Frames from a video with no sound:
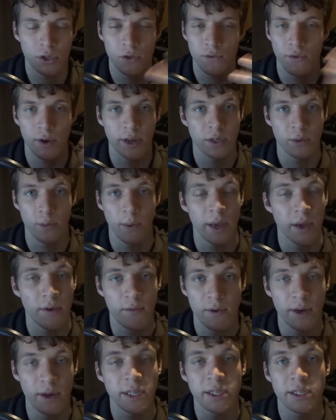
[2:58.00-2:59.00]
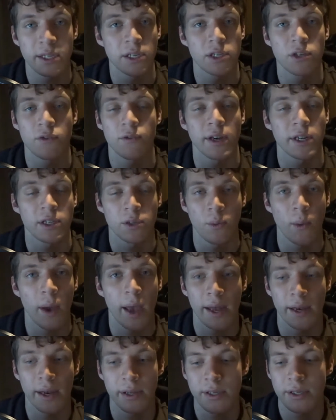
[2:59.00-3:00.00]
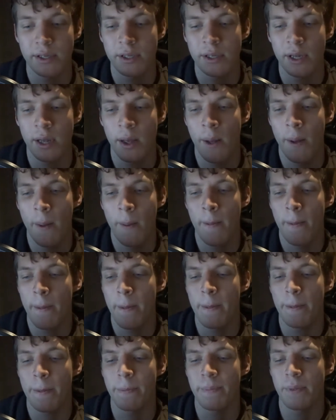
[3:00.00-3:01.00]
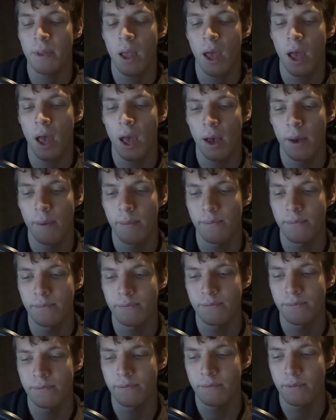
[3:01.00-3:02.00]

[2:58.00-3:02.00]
he released it to raise awareness, but